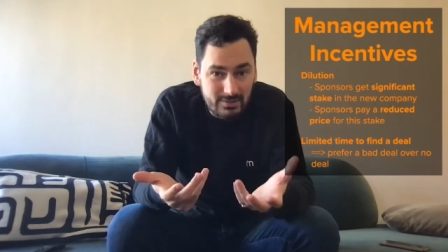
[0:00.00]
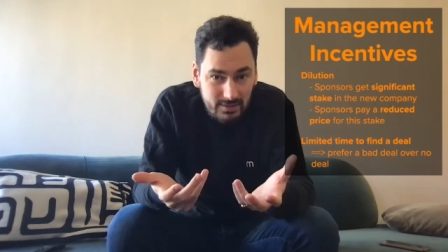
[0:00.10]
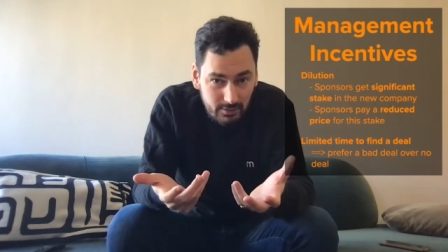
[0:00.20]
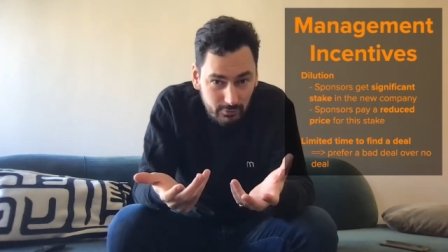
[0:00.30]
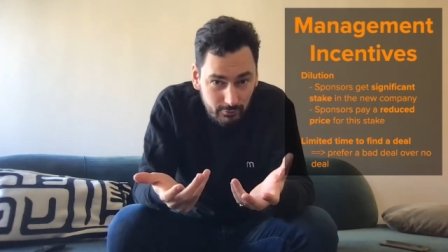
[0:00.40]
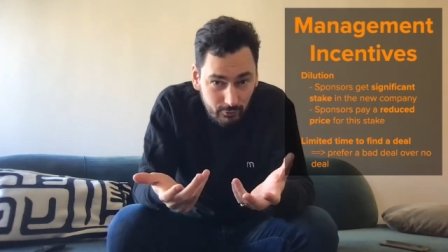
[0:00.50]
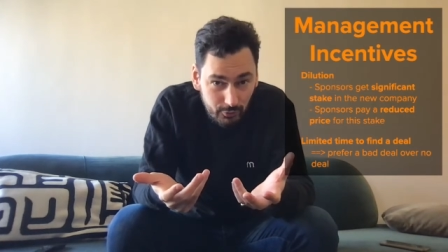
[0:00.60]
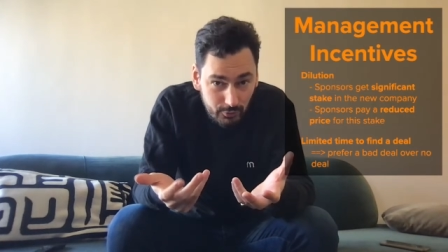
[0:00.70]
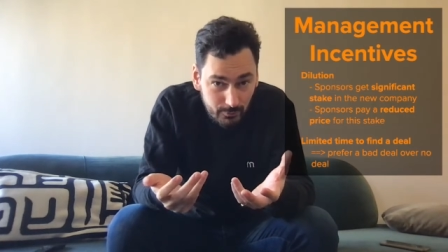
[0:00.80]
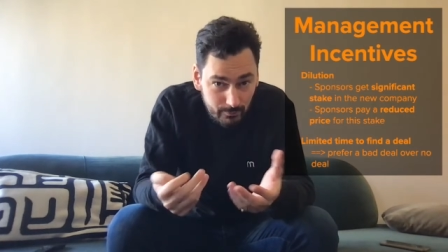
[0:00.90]
deal for
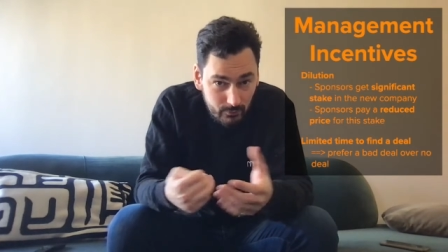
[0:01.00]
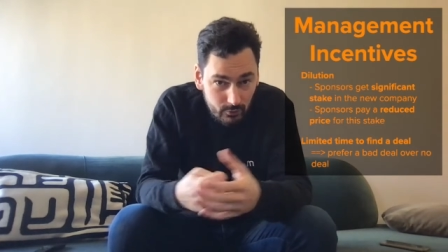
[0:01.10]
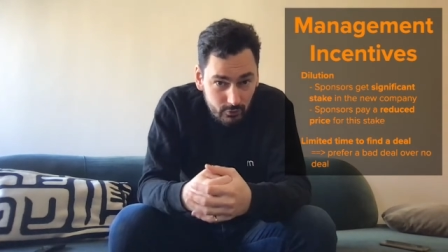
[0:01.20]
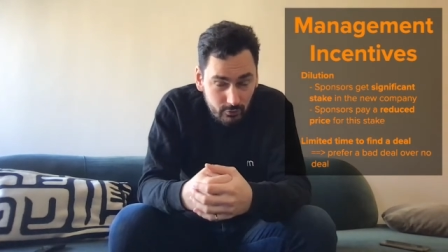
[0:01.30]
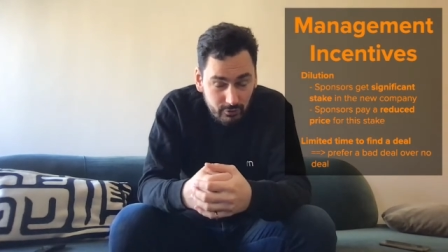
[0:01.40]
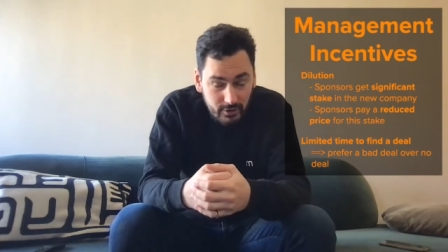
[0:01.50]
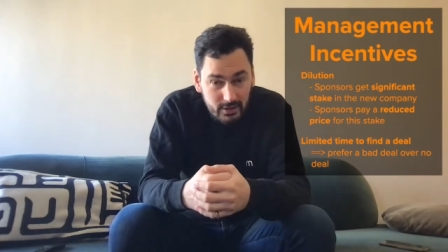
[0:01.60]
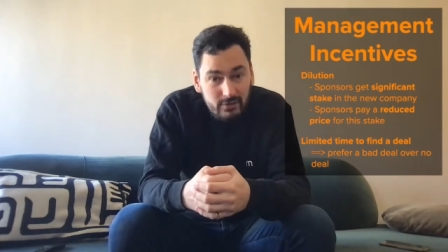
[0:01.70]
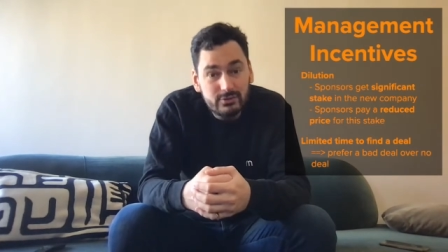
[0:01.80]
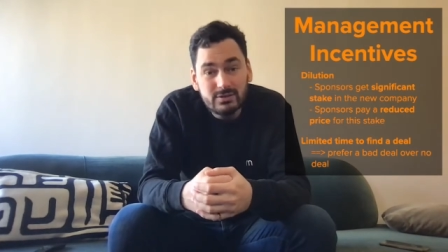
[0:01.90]
you. So
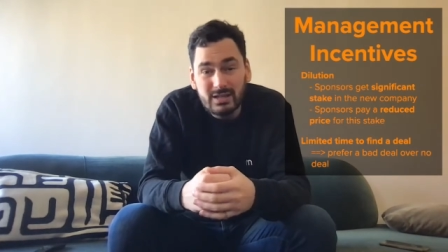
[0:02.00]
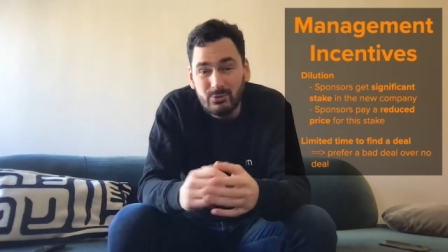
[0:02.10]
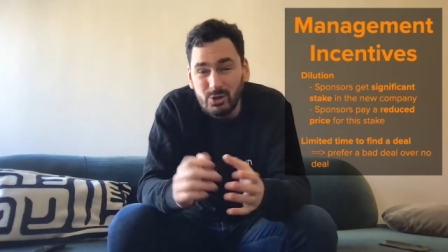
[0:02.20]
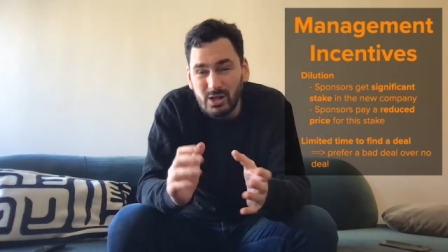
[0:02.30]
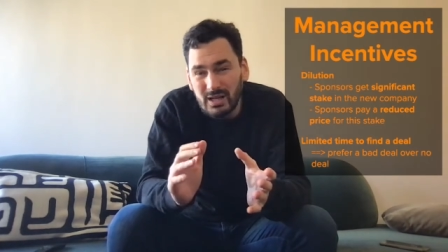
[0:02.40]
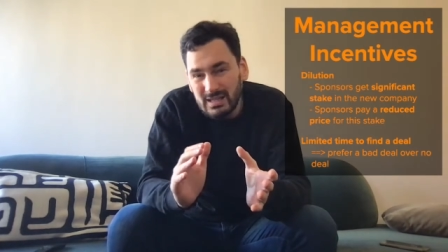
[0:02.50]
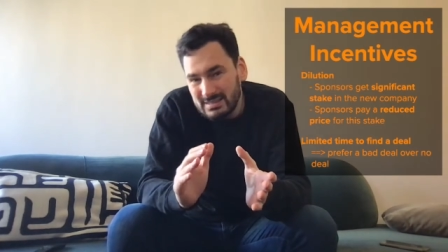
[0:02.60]
very often they will